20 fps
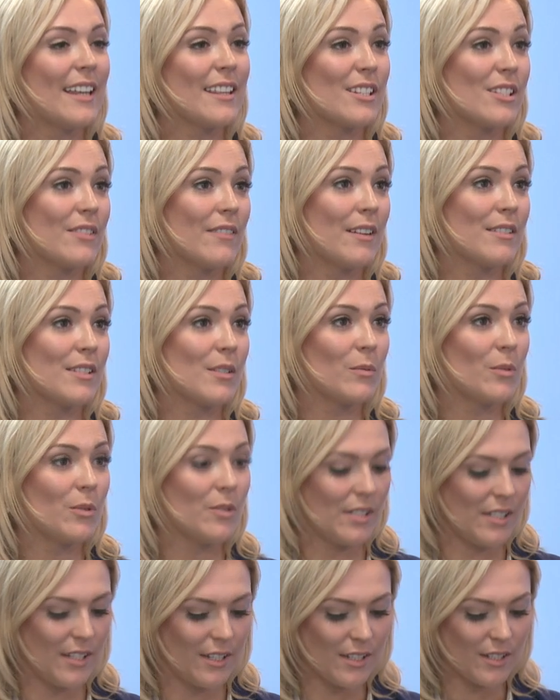and the surrounding
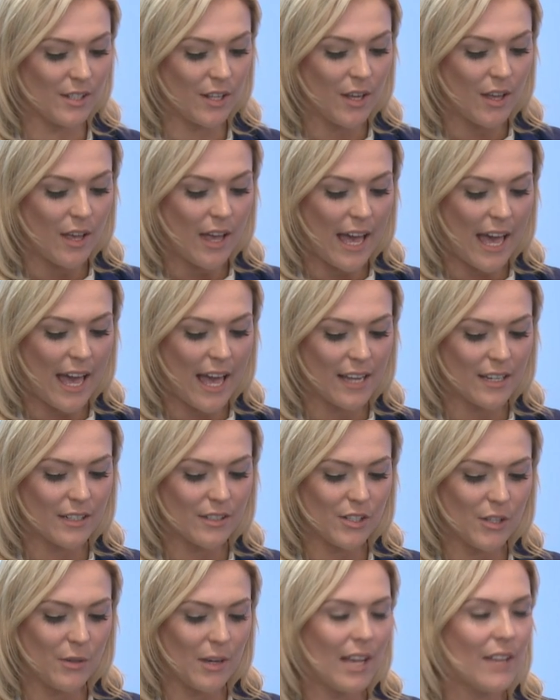waters? And
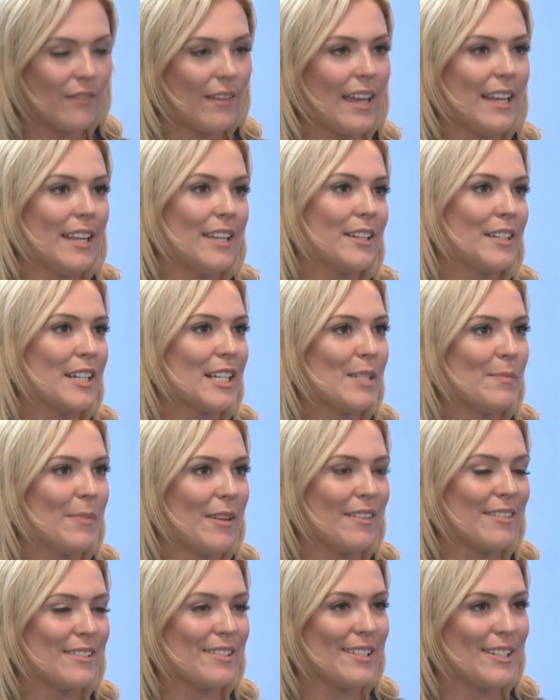do you have any good
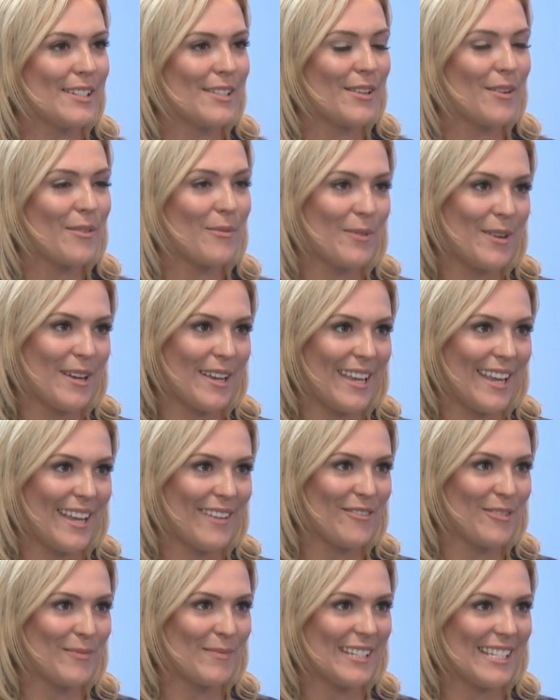experiences working
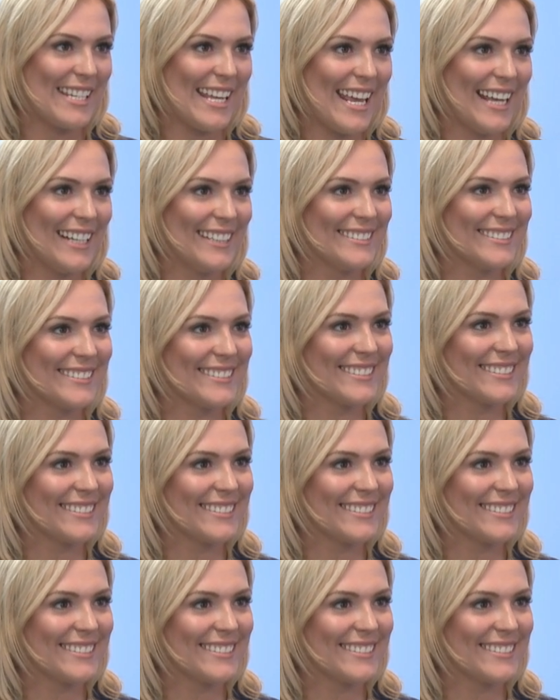from today?